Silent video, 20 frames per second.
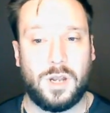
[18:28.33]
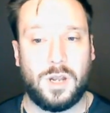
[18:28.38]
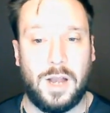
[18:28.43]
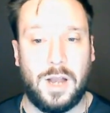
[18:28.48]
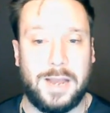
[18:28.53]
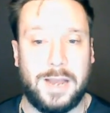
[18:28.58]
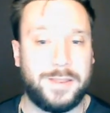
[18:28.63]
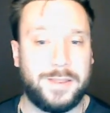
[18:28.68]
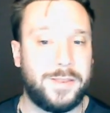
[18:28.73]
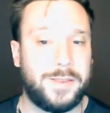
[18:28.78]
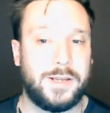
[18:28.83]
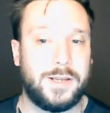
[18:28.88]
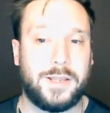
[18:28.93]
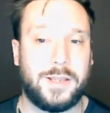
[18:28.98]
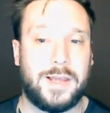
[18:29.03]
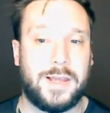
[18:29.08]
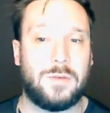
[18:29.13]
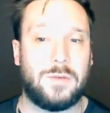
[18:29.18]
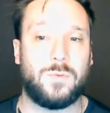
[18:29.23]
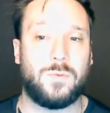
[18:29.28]
I think
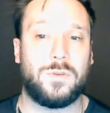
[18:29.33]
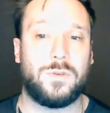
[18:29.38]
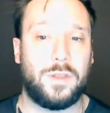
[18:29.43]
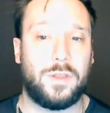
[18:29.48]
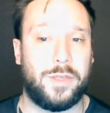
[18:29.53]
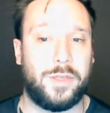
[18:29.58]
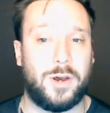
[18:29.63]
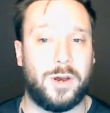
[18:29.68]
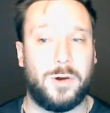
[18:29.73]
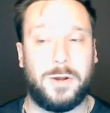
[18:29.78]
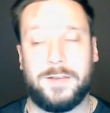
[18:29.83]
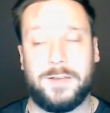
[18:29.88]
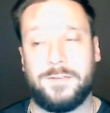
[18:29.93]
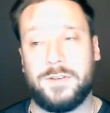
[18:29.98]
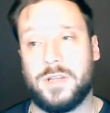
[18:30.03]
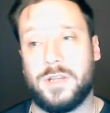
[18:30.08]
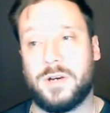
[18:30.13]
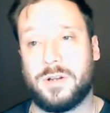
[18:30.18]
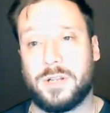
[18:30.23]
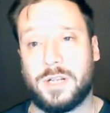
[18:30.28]
that, though,
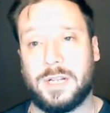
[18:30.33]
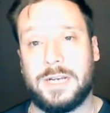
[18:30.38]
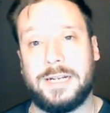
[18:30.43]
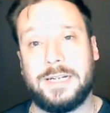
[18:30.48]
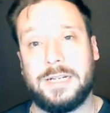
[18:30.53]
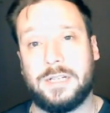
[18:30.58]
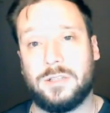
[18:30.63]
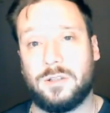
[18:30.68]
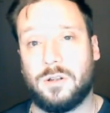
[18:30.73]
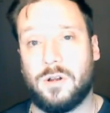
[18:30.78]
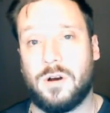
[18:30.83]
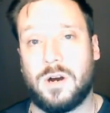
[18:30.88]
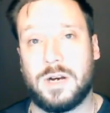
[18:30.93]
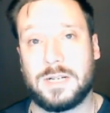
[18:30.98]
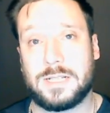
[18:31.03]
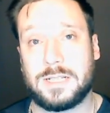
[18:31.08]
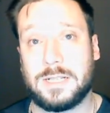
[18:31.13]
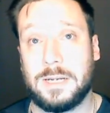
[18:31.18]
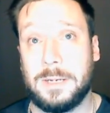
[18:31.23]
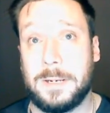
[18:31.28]
even though the Lightning
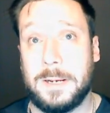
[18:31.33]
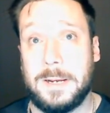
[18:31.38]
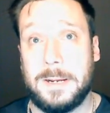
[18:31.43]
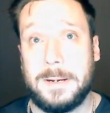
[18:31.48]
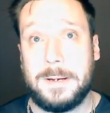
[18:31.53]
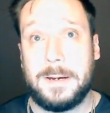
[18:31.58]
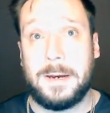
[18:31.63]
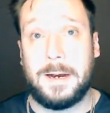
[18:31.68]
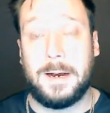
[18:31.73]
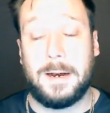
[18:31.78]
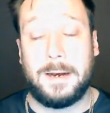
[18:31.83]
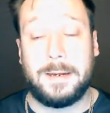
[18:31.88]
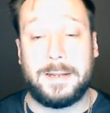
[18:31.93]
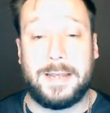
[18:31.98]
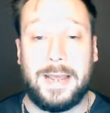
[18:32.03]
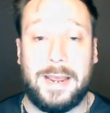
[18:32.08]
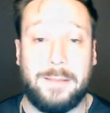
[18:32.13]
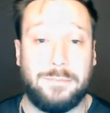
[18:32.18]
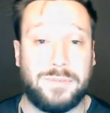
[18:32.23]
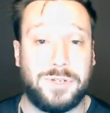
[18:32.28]
lost uh,
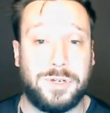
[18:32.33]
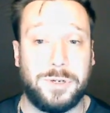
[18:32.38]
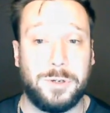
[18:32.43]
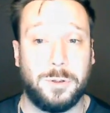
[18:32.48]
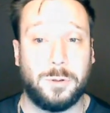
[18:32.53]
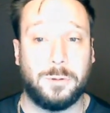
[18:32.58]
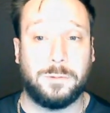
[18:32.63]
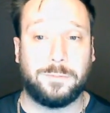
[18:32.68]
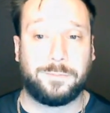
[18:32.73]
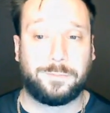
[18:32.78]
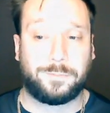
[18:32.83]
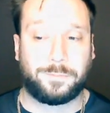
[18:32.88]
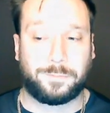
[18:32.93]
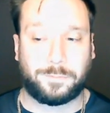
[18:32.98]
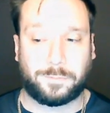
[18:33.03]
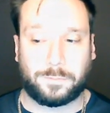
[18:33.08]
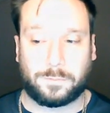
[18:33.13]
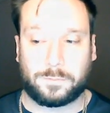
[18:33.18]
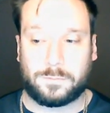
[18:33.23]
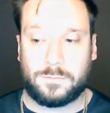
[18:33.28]
game two
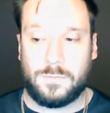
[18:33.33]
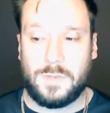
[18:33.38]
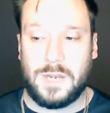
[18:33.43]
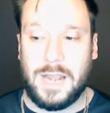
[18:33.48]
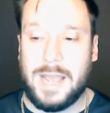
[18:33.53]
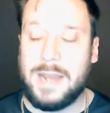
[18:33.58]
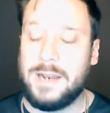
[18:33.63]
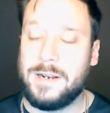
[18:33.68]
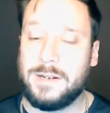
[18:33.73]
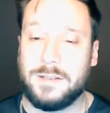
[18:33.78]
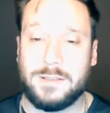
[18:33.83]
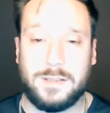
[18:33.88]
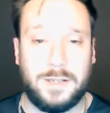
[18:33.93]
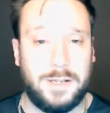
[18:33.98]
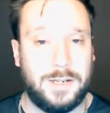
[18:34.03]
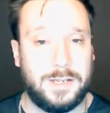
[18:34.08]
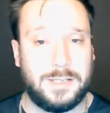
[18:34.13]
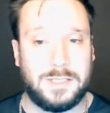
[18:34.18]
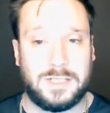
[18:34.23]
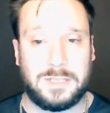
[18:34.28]
and
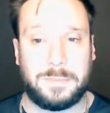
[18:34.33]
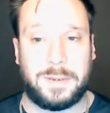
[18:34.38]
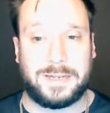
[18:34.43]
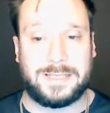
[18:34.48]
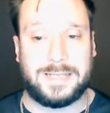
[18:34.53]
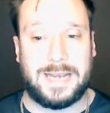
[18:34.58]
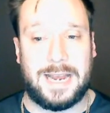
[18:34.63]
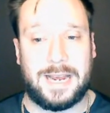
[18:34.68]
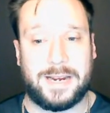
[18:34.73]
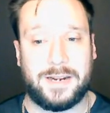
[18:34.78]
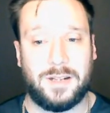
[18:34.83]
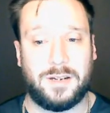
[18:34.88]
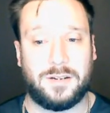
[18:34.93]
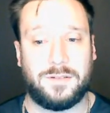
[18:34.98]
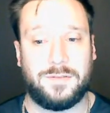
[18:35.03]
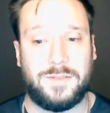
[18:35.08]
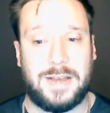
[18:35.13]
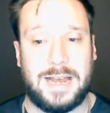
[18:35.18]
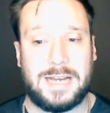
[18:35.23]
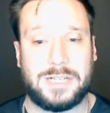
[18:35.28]
in spectacular
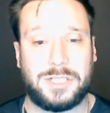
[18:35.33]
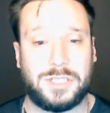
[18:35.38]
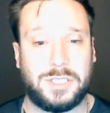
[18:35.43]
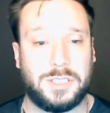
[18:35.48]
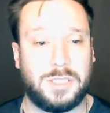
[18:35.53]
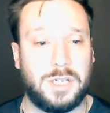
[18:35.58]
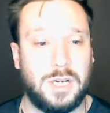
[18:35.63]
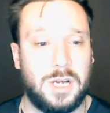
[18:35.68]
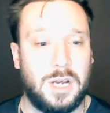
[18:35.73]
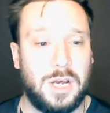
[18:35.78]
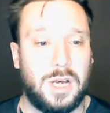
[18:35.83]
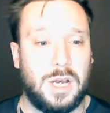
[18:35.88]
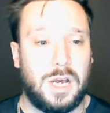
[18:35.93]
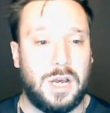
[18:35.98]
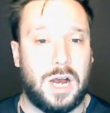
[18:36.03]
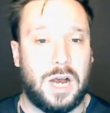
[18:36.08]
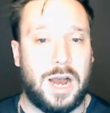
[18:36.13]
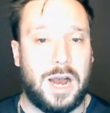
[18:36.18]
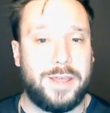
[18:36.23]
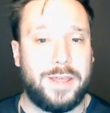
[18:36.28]
fashion,
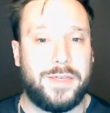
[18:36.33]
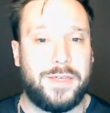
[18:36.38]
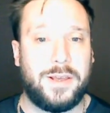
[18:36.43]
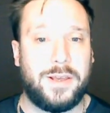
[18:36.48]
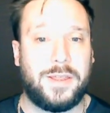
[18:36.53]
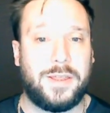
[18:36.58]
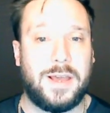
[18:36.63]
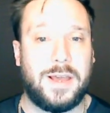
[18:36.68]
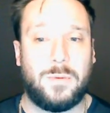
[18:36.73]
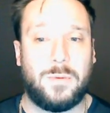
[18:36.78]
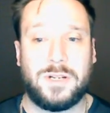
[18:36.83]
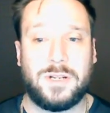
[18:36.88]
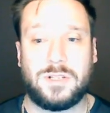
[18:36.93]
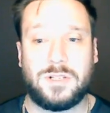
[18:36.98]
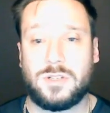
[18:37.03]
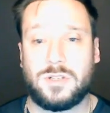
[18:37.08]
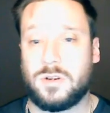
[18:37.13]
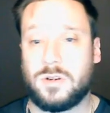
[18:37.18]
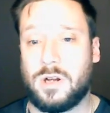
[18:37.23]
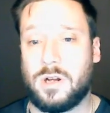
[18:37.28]
I think that we
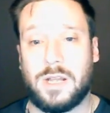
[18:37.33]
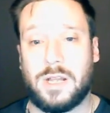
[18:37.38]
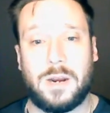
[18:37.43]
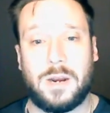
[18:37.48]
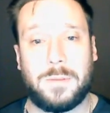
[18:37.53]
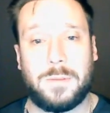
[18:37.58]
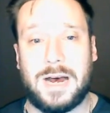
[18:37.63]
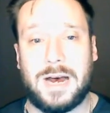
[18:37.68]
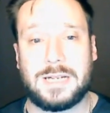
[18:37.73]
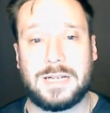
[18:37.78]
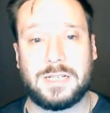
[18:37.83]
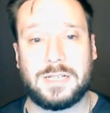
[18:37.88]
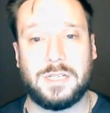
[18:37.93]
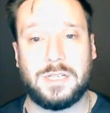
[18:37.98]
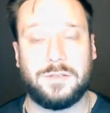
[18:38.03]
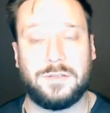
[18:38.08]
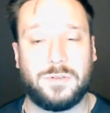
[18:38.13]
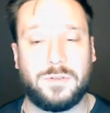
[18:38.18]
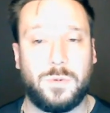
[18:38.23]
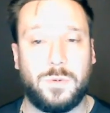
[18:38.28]
saw a lot of
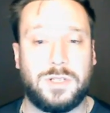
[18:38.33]
positives.